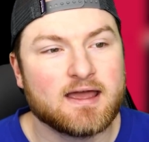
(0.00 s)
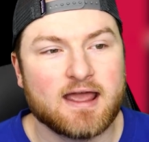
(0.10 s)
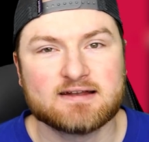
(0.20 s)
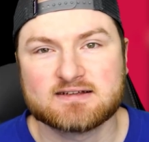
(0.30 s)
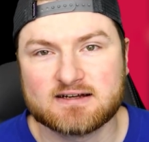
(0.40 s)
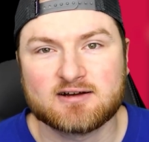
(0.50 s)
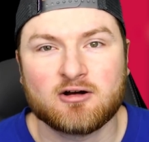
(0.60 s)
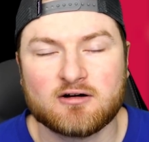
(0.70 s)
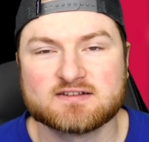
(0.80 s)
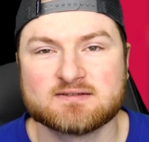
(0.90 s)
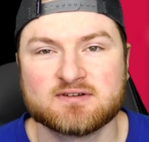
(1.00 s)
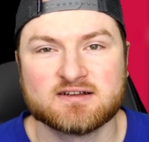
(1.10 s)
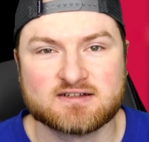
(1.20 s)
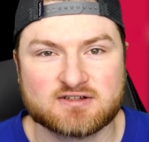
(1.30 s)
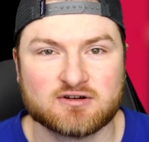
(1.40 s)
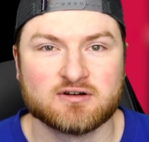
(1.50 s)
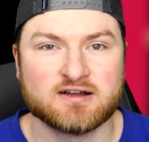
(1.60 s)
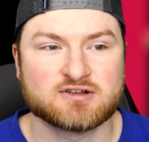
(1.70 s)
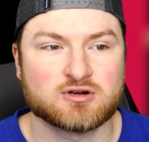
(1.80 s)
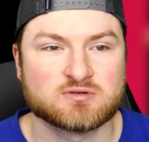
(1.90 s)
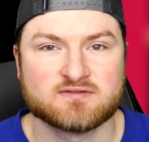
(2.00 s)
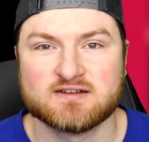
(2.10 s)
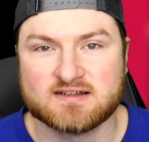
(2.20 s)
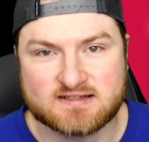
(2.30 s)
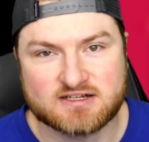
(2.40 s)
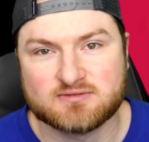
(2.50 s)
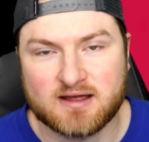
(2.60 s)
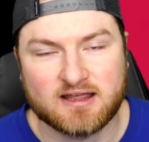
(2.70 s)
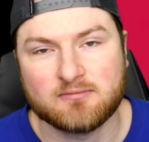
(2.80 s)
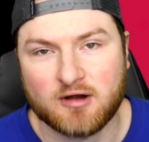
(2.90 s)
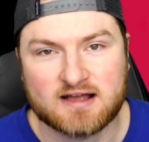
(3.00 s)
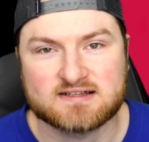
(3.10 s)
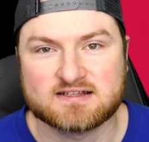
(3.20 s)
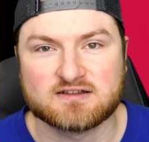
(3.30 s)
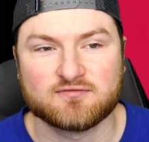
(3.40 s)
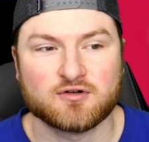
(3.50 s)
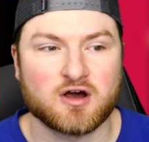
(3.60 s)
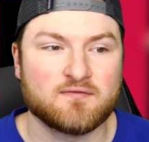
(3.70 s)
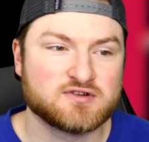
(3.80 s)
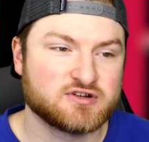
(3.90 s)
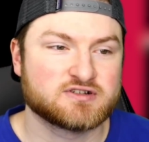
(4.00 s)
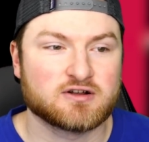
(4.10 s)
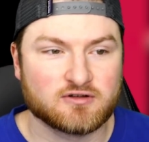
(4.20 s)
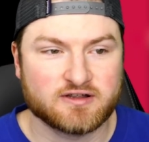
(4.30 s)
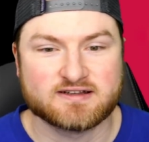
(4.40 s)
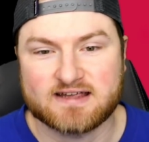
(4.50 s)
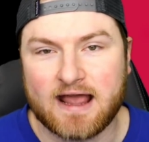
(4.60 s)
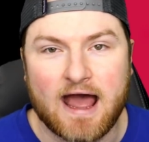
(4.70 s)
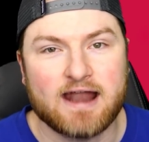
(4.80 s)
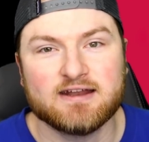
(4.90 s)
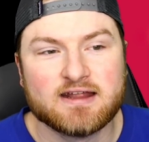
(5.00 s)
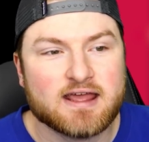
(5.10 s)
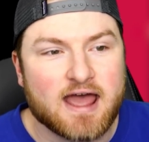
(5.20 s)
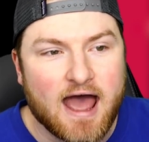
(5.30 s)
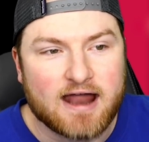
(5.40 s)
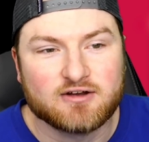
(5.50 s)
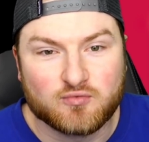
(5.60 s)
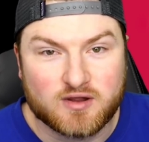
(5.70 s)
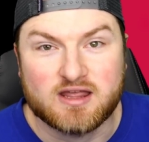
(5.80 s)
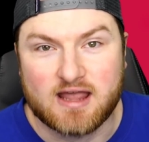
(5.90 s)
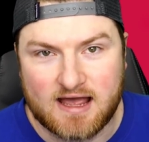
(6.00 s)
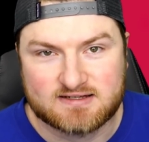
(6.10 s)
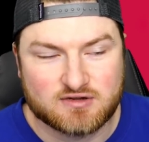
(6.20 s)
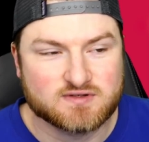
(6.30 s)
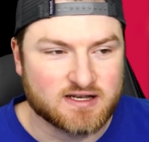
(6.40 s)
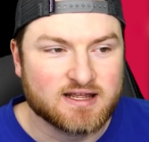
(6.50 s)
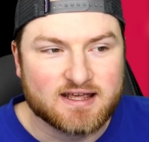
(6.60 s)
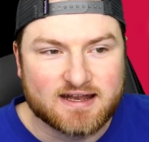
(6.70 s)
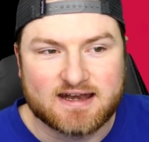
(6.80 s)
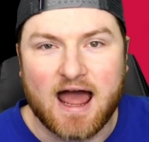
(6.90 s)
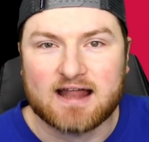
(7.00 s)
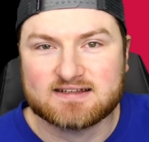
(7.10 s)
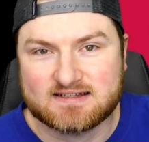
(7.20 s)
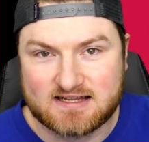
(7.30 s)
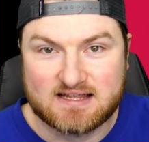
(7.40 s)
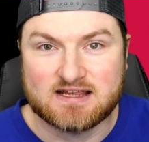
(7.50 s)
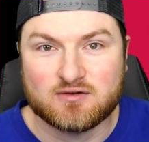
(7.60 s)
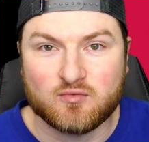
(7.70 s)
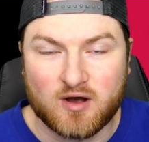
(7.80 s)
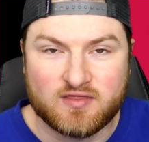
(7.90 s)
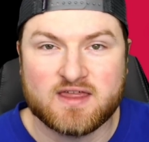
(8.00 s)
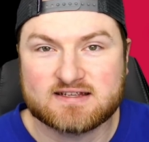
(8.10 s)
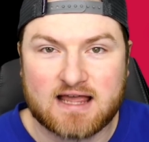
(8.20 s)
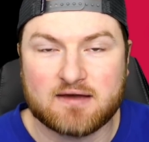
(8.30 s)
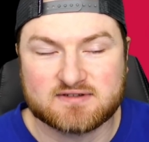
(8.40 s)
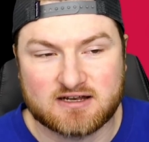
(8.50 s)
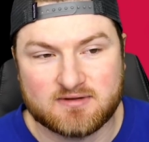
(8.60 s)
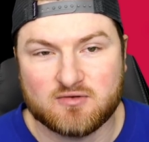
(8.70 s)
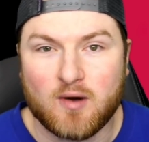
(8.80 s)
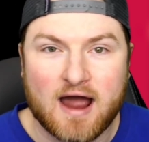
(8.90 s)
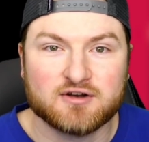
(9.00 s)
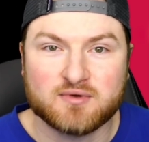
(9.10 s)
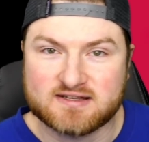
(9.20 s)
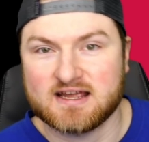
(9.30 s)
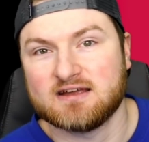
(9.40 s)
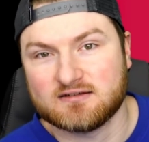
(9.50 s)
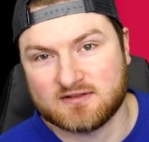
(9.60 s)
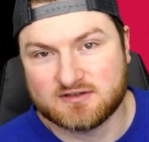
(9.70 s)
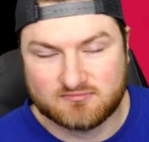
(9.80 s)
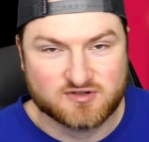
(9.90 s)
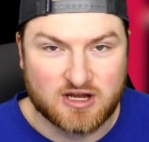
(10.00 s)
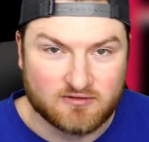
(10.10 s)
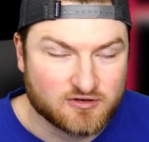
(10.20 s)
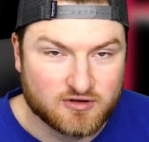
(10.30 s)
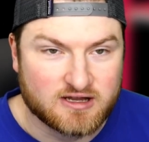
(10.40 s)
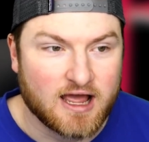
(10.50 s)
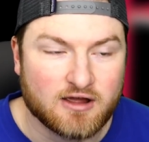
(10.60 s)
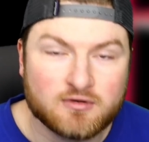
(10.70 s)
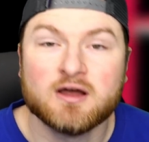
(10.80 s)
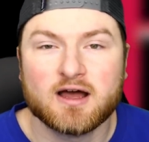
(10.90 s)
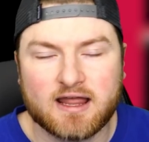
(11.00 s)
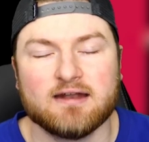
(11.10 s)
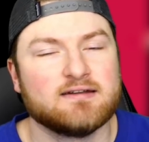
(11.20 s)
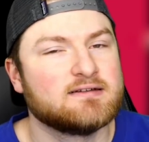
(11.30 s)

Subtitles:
it's going to cause some concern in terms of the decision-making process in the front office. You can start looking and say, how did we as Houston not see what this guy was going to be? Why did we take the Jalen Green guy, who, again,